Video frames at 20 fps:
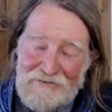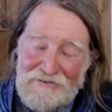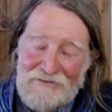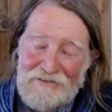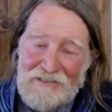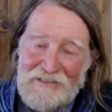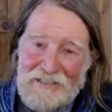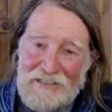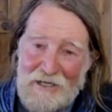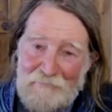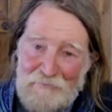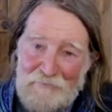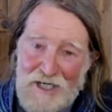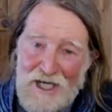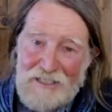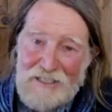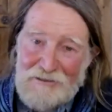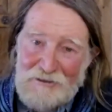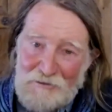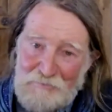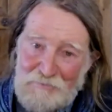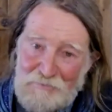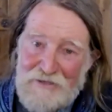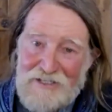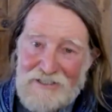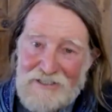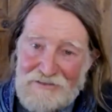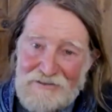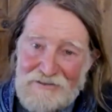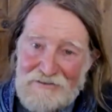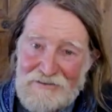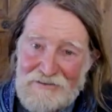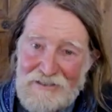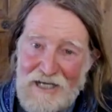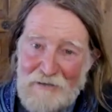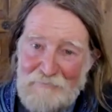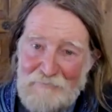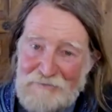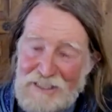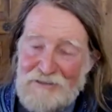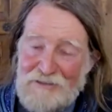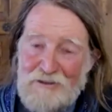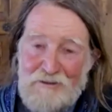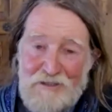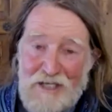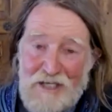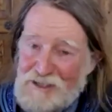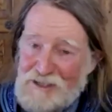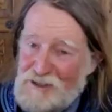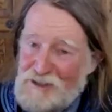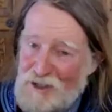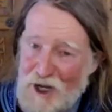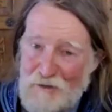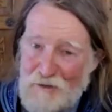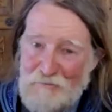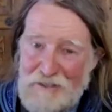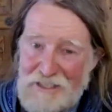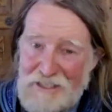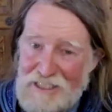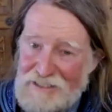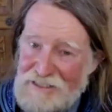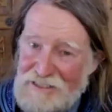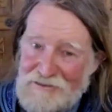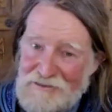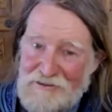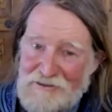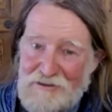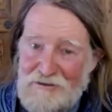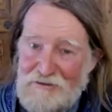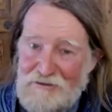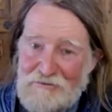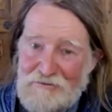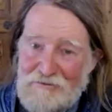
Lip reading: And I'm not depressed. I'm telling you, that's not what it does to you.